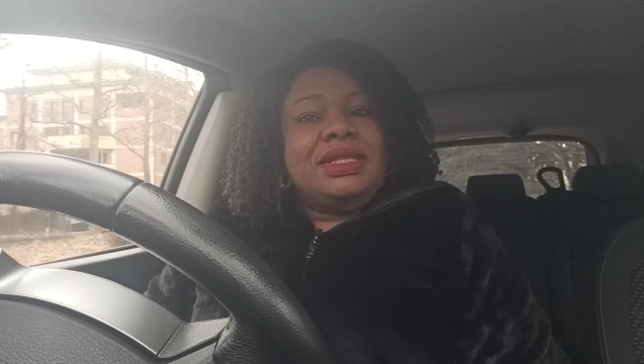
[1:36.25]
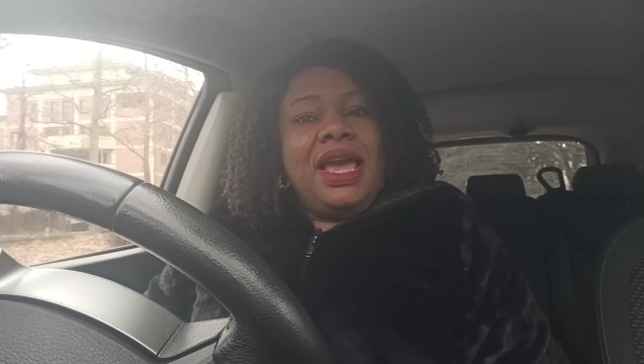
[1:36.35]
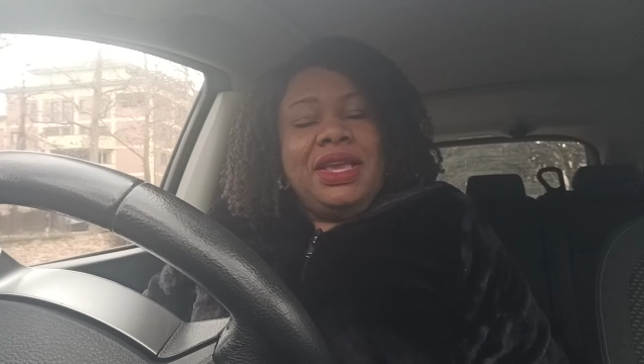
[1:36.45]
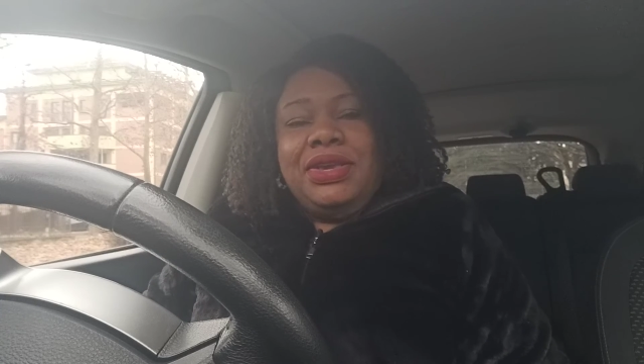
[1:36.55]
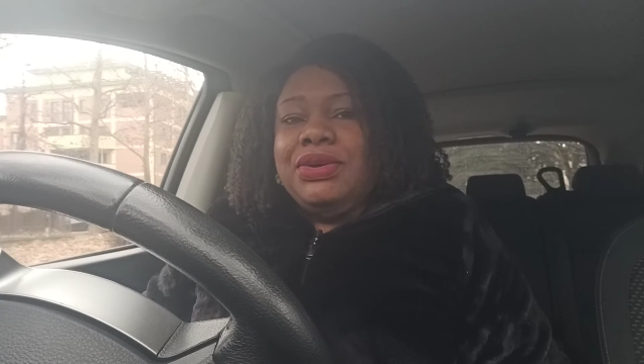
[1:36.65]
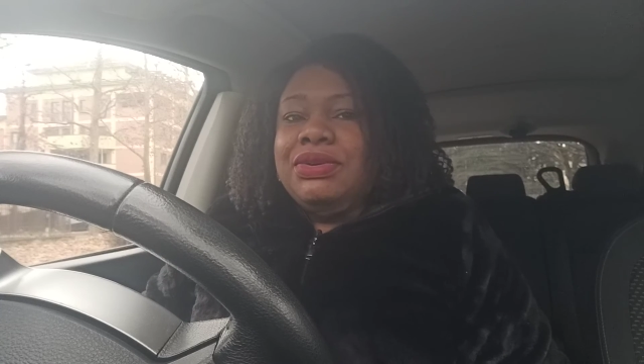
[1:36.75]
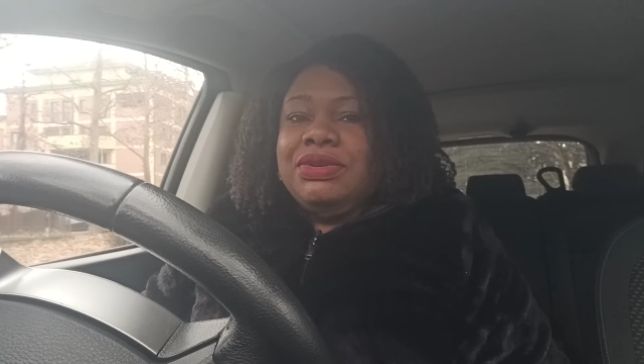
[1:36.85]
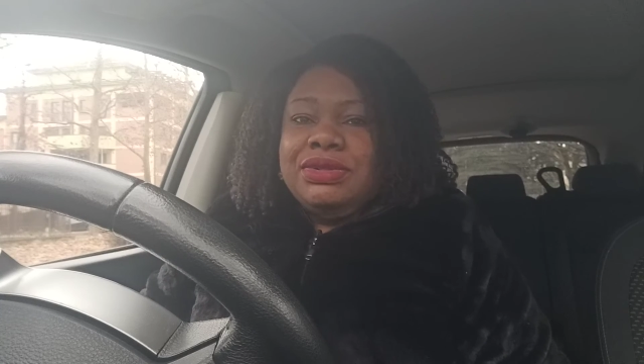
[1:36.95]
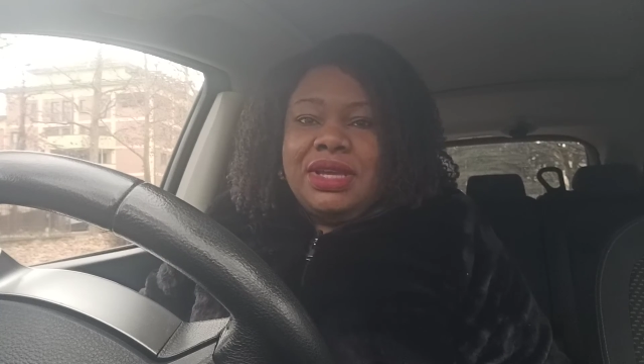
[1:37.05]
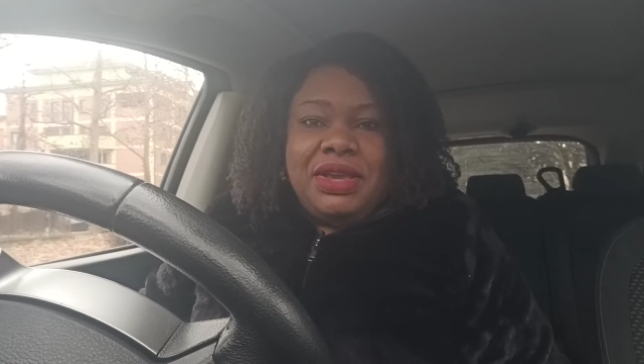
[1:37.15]
Thank
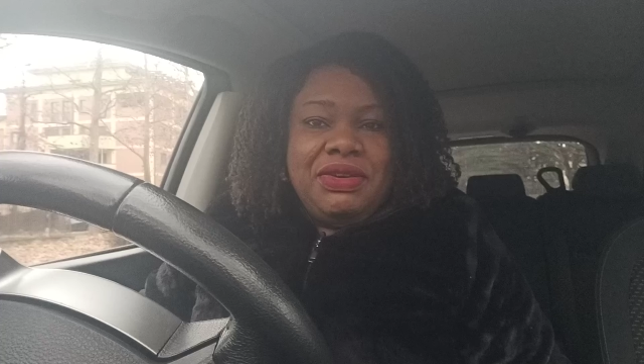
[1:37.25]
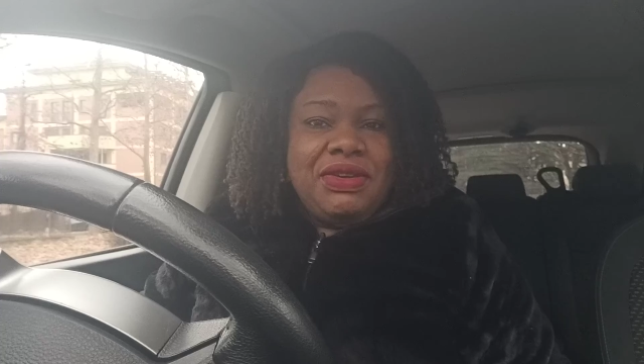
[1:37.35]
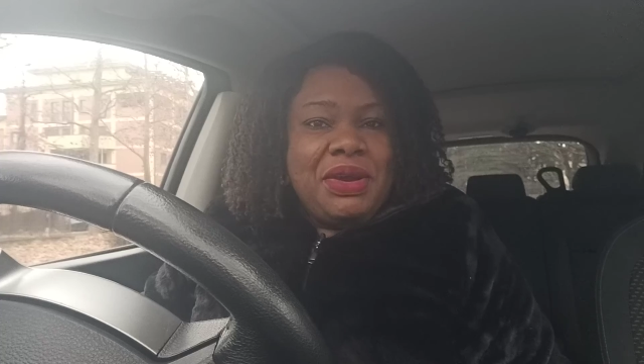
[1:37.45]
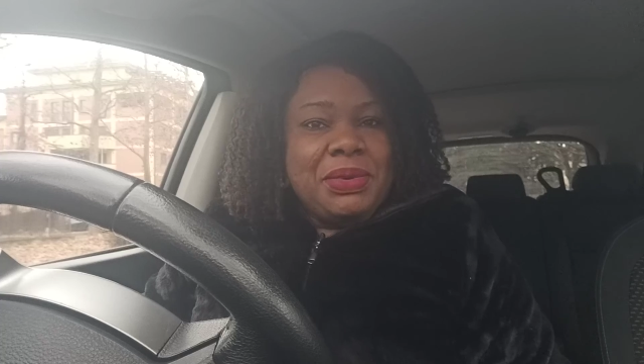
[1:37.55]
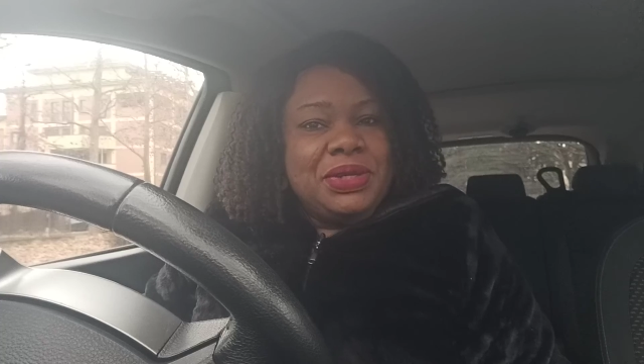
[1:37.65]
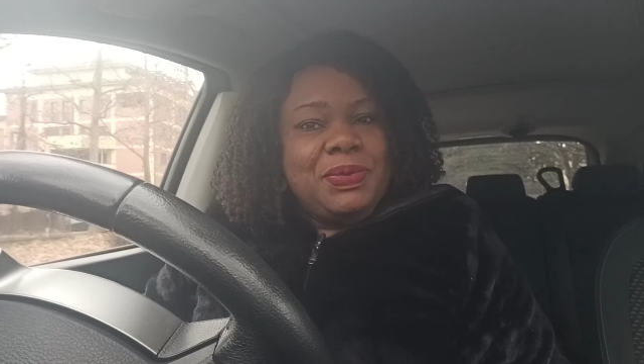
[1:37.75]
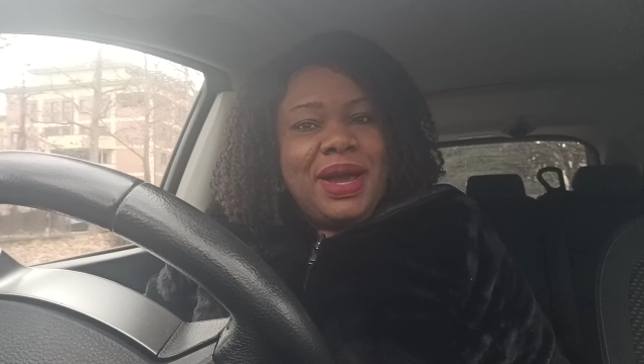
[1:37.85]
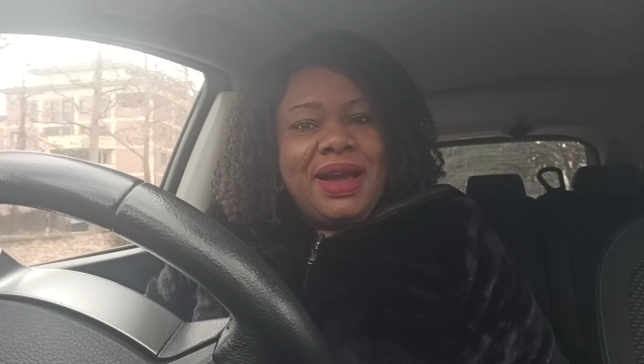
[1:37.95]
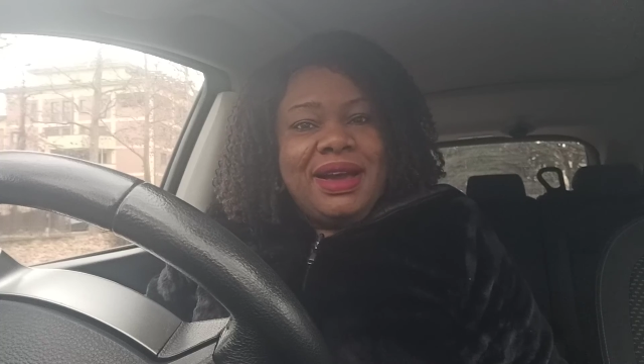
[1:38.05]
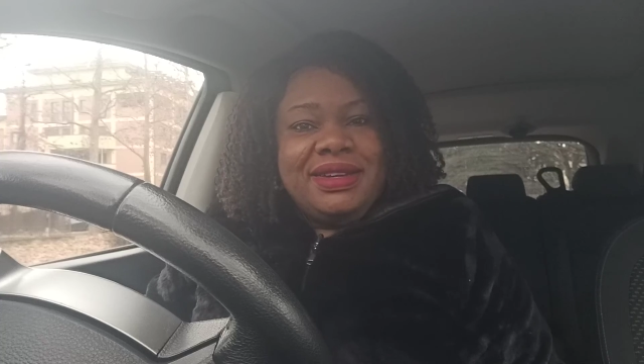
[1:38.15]
you. Thank you very much.
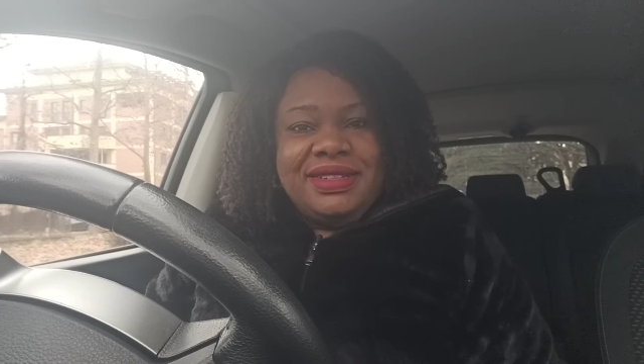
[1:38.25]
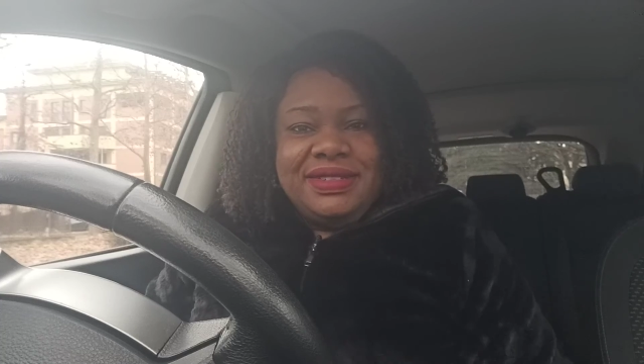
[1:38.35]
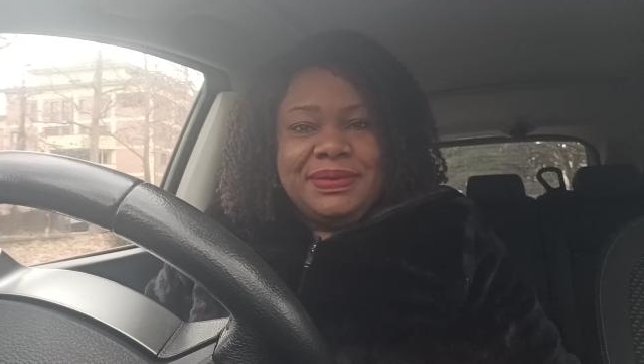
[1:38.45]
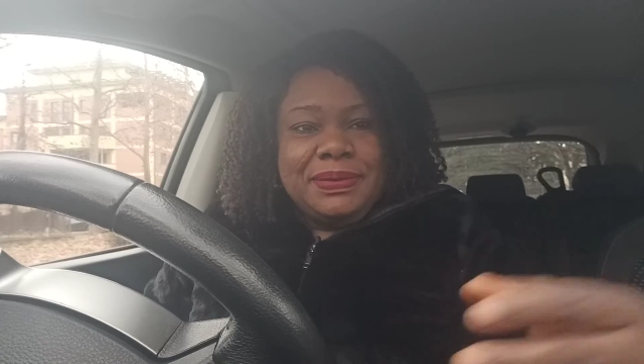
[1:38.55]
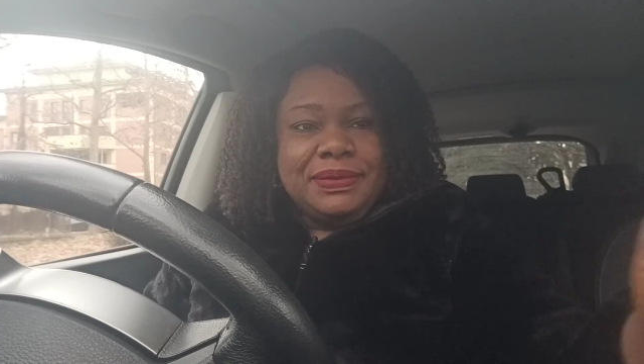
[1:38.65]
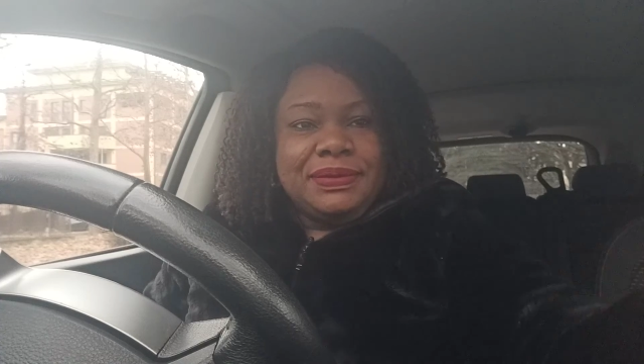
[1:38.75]
Bye.